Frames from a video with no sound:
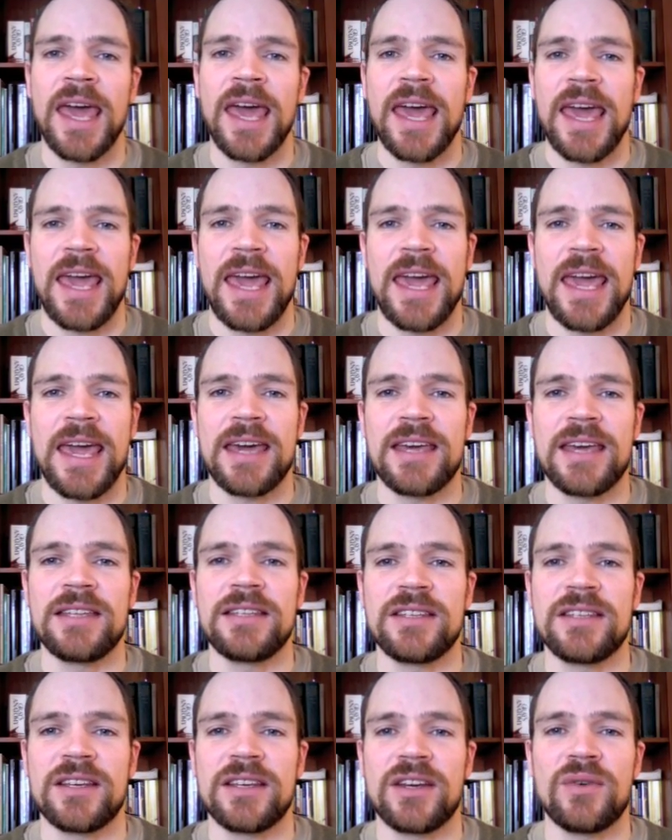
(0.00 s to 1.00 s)

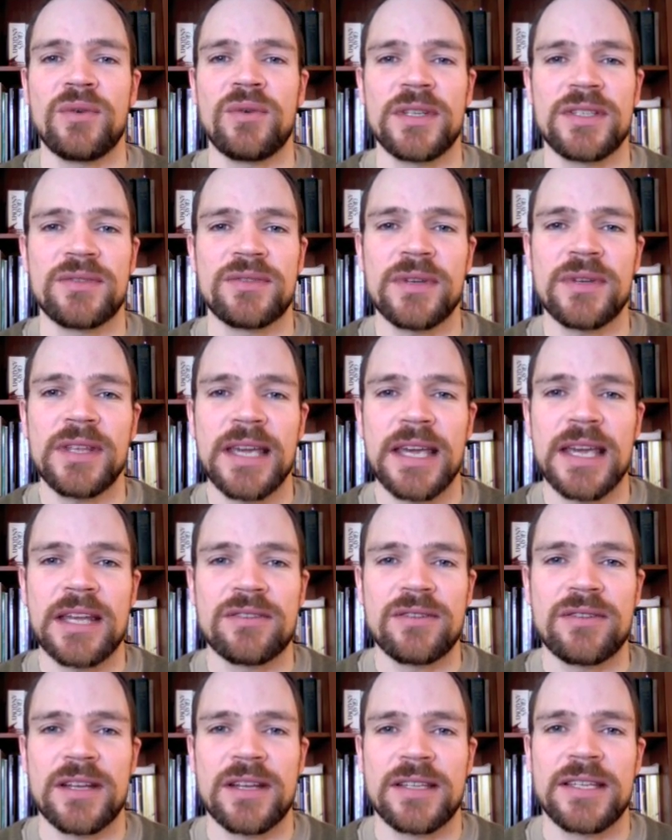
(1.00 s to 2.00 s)
And uh, what's really
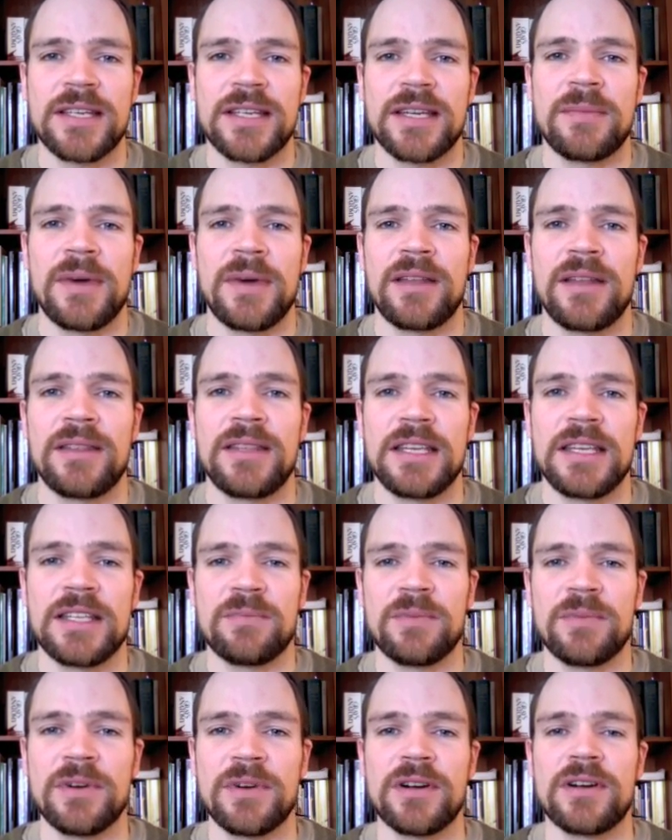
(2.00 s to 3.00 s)
interesting about these
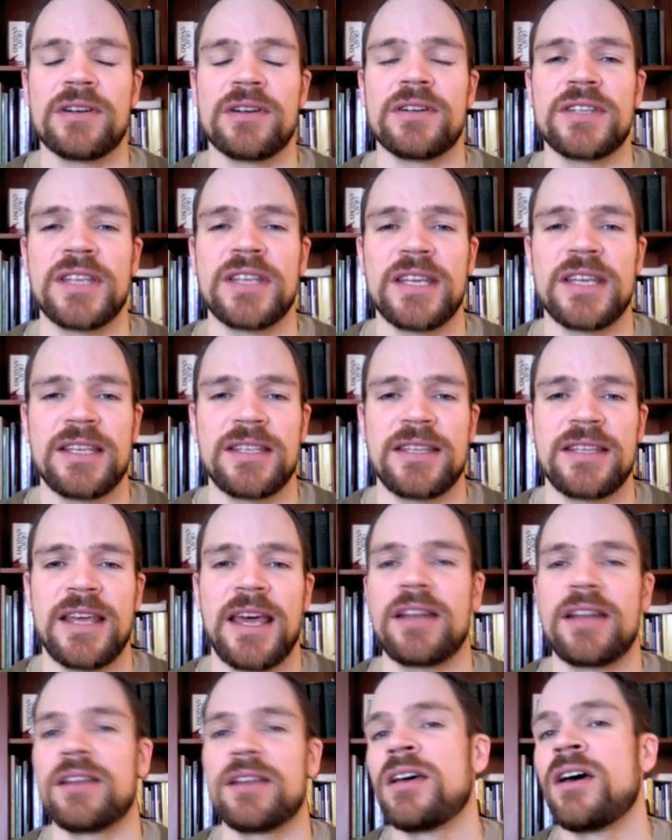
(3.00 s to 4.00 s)
birds is
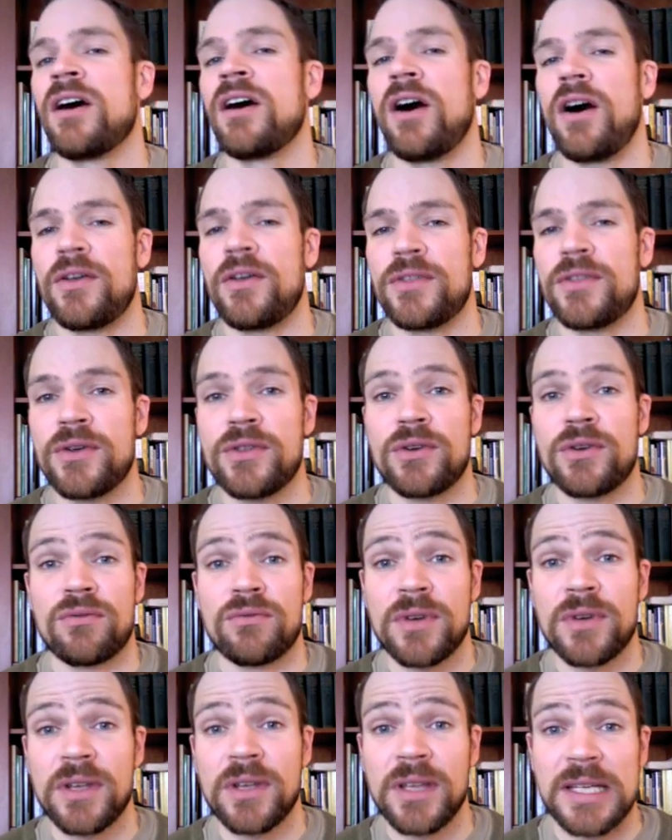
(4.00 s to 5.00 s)
that although they're
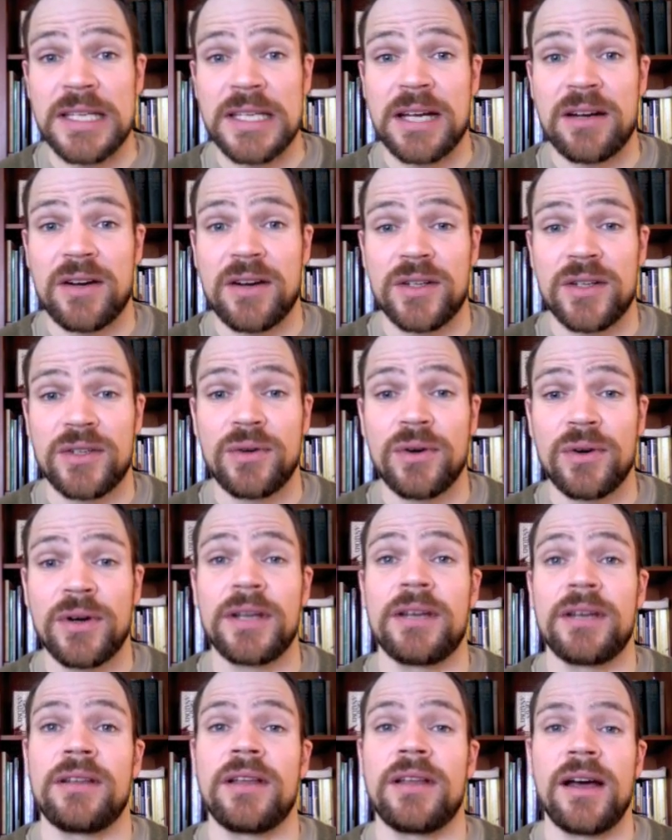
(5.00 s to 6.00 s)
really
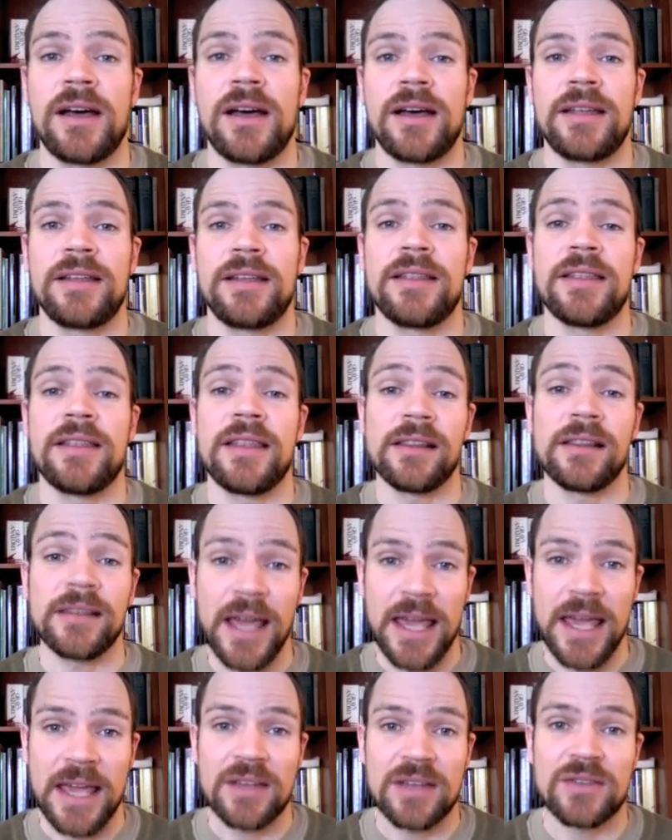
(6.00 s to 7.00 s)
territorial on the
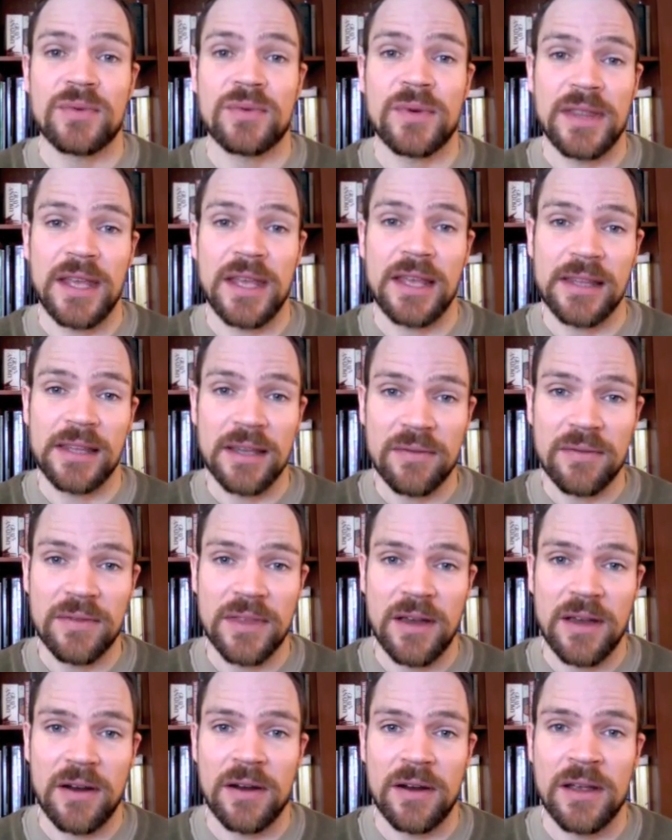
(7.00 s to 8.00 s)
lakes when they live
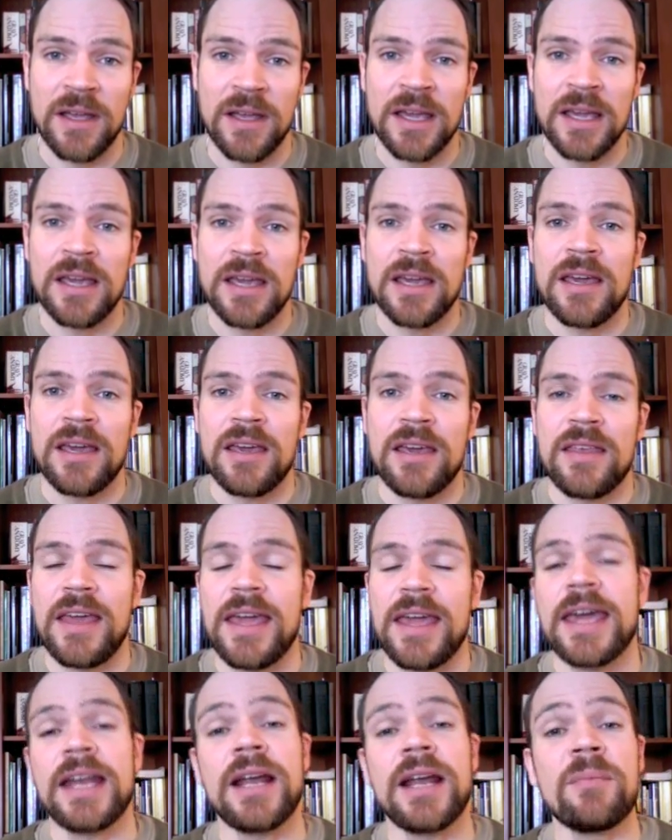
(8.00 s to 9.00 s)
there, they
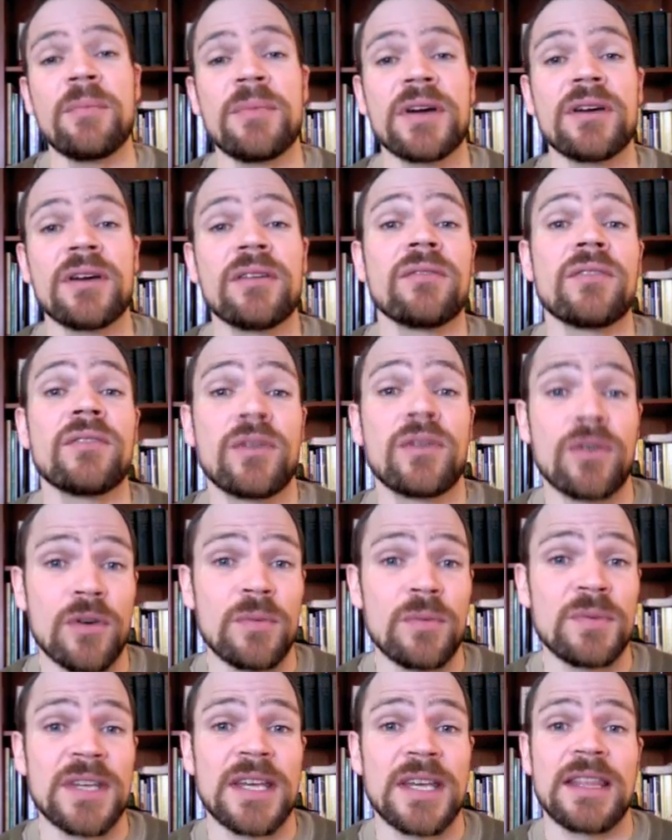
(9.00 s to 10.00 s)
get up in
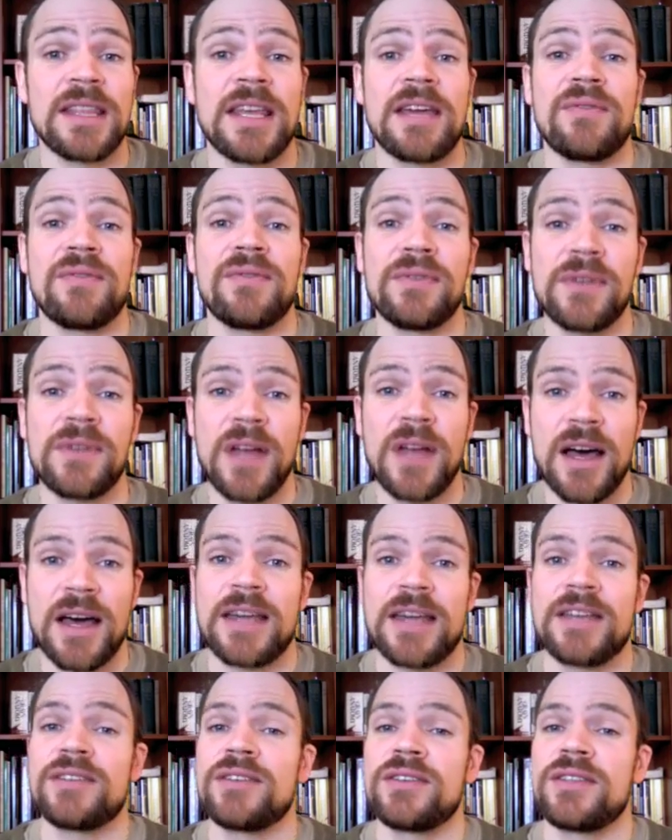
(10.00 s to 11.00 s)
groups and they
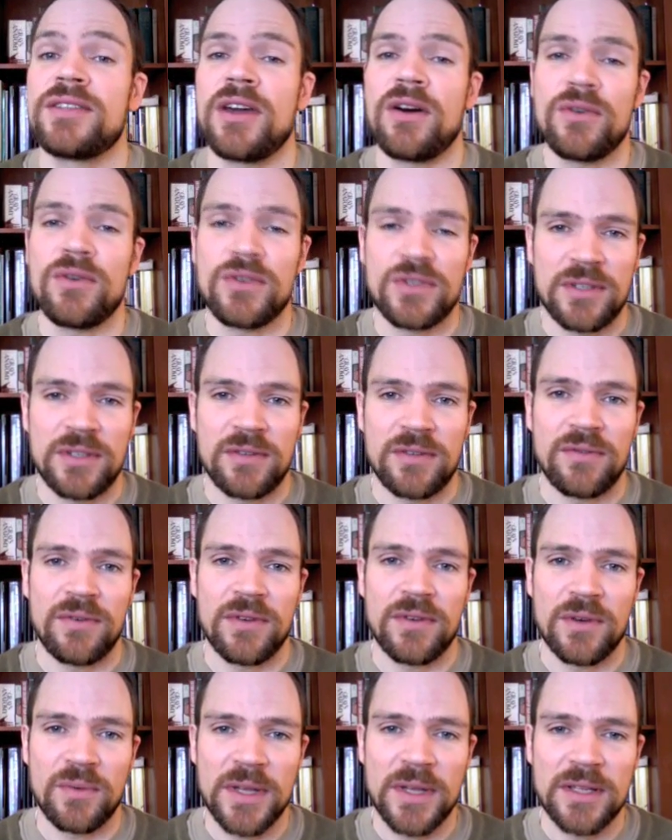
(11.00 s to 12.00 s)
fly to the ocean for
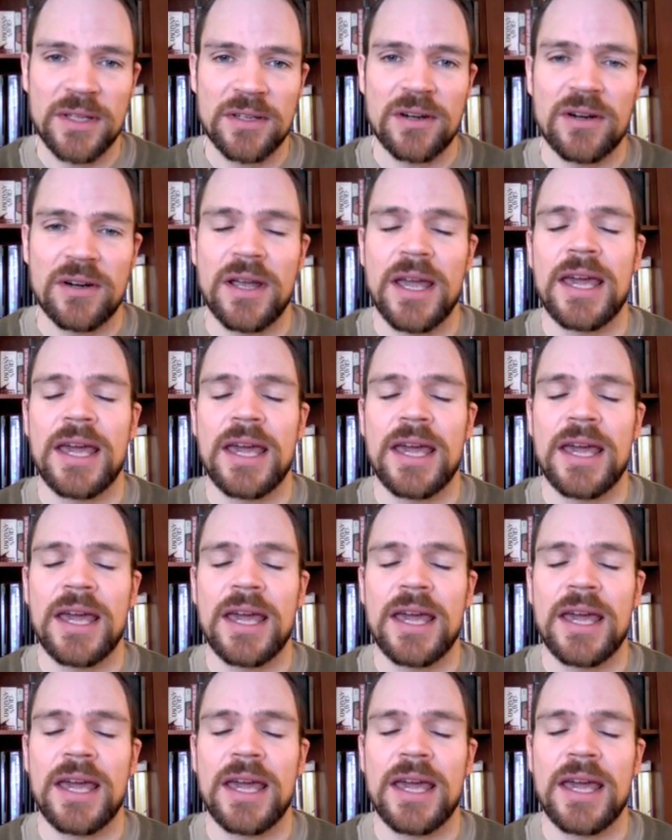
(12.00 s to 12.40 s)
the winter.